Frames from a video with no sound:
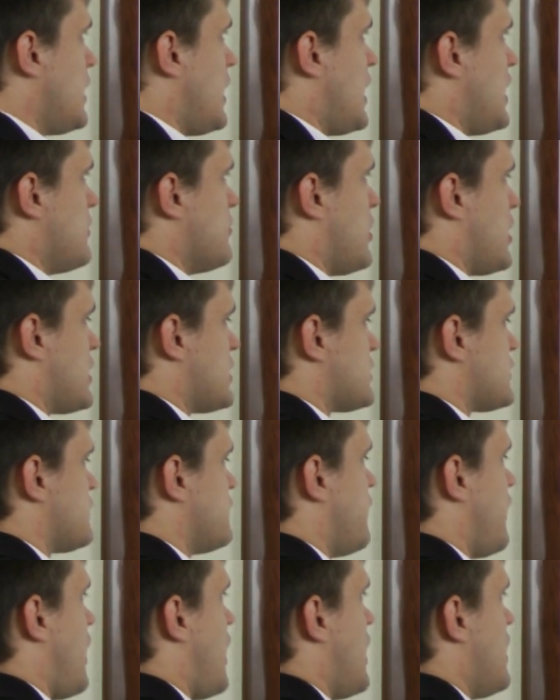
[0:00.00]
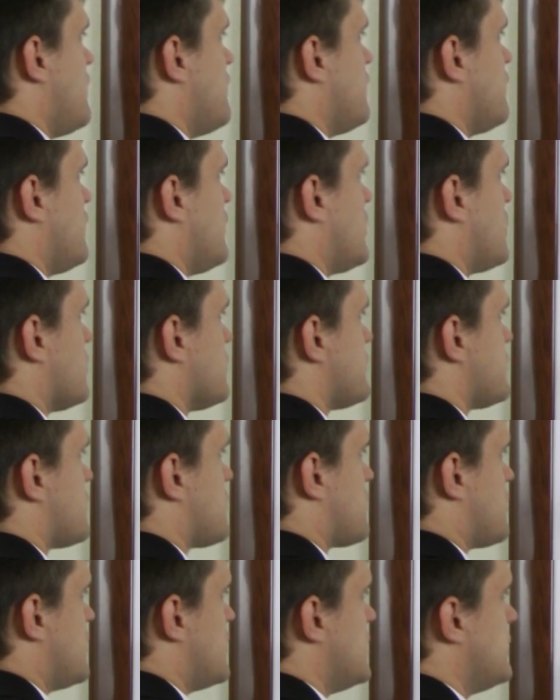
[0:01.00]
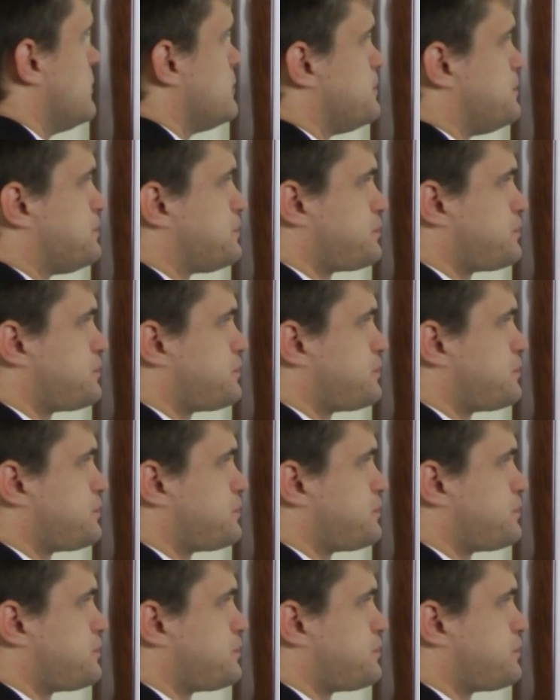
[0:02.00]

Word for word: eight minus five equals three,